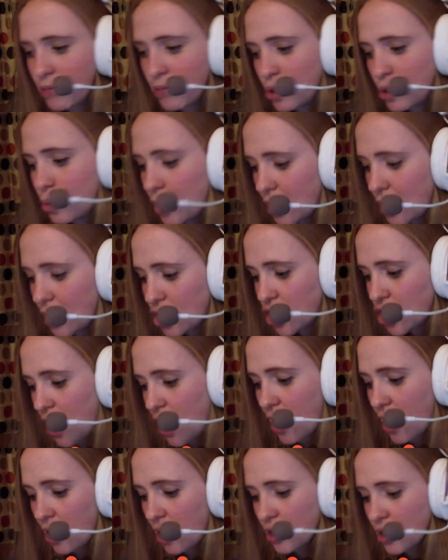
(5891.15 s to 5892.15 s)
Twitch,
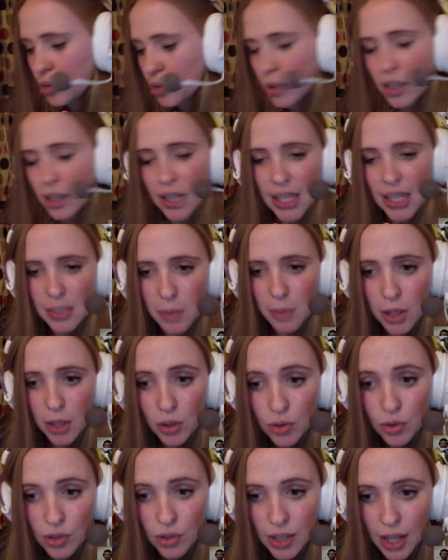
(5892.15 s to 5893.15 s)
and on Twitter. That is my
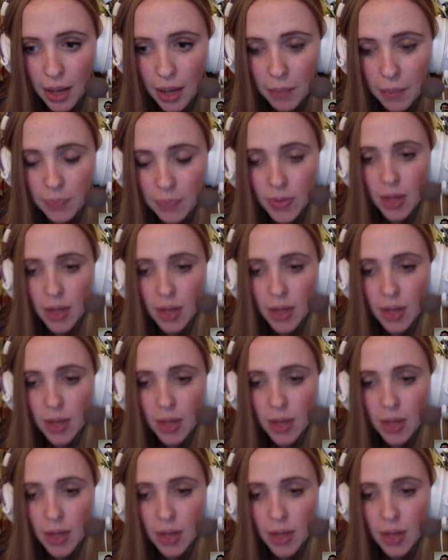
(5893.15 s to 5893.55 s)
username.